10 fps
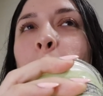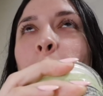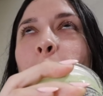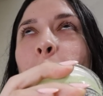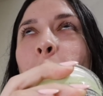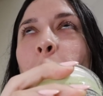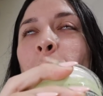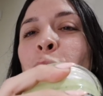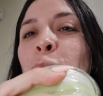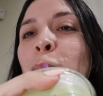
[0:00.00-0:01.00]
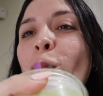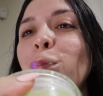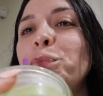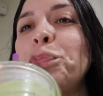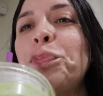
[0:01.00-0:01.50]
Enjoy it. Mm.
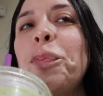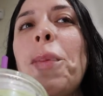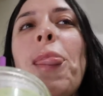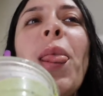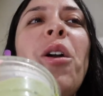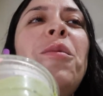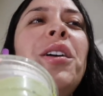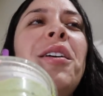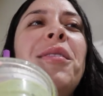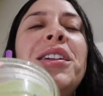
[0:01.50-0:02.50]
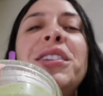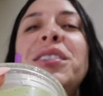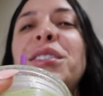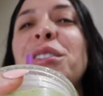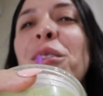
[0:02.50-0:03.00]
Oh my god, Betty,
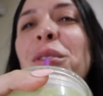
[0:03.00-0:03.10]
this is so